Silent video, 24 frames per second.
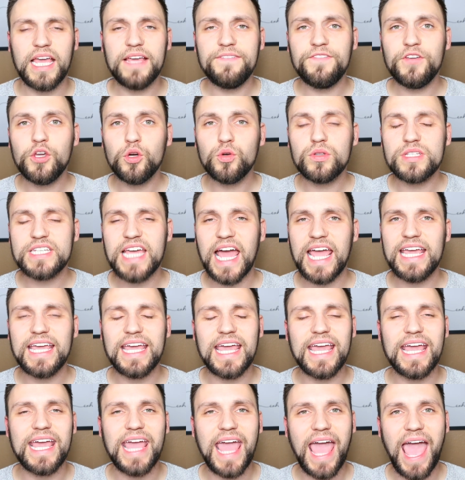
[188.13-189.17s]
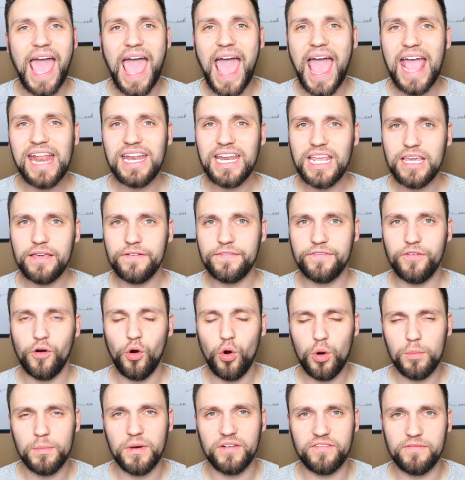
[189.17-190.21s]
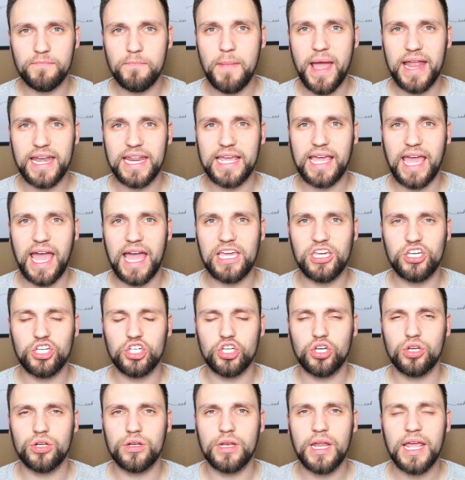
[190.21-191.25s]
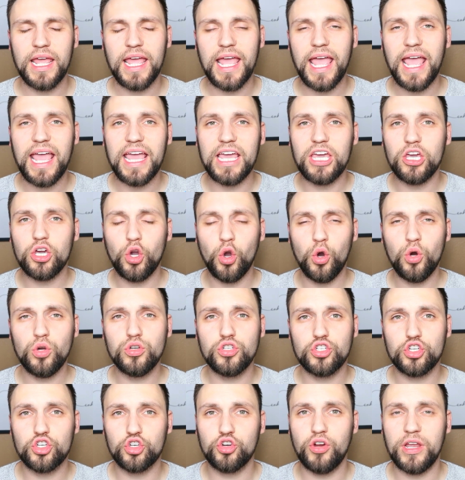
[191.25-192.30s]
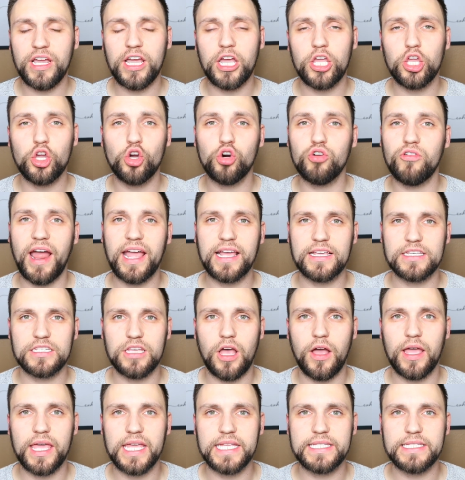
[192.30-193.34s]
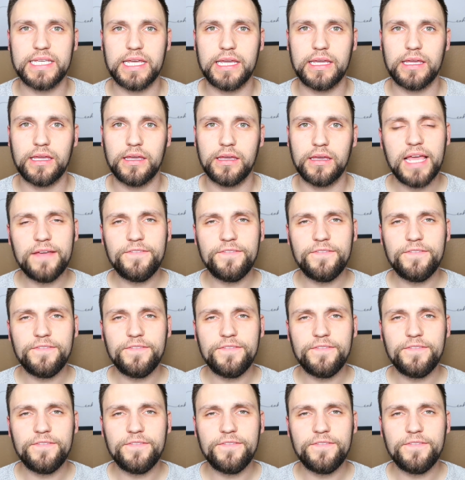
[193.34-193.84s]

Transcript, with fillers: If you're taking any form of medication, it could trigger your anxiety.